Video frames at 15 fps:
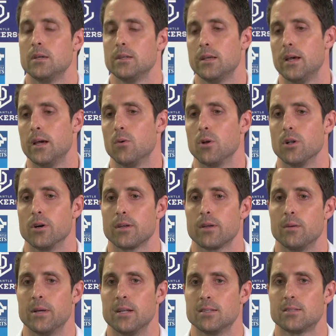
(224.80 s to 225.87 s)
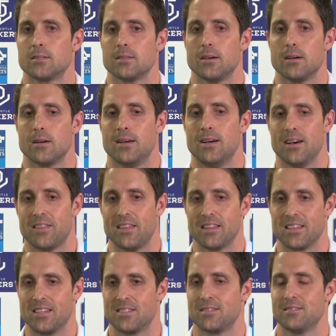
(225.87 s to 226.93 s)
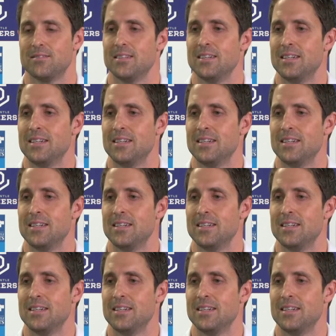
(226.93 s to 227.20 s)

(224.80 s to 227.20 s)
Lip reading: Yeah, well, look, I mean, I think there's